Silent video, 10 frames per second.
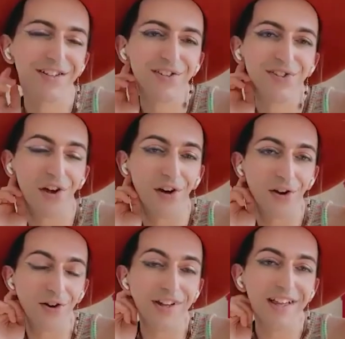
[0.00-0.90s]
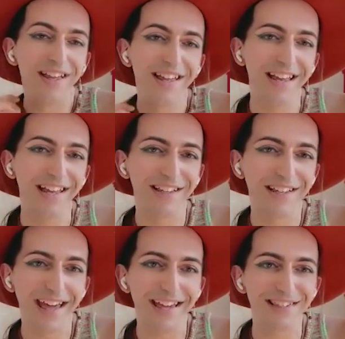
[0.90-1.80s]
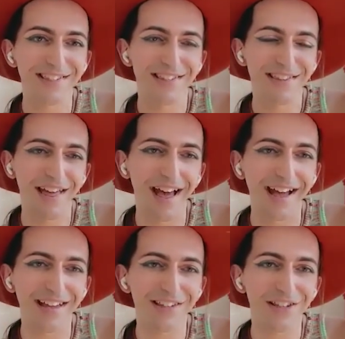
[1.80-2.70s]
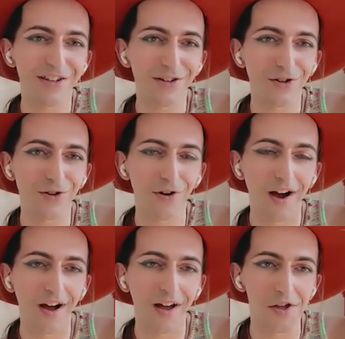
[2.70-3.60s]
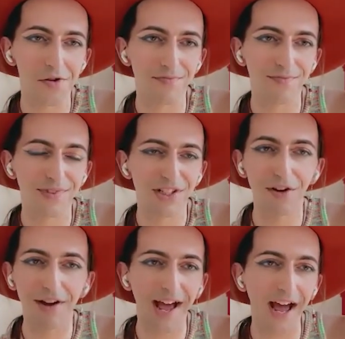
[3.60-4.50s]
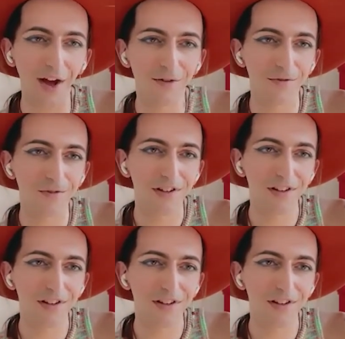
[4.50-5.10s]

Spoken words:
So in the case that you, have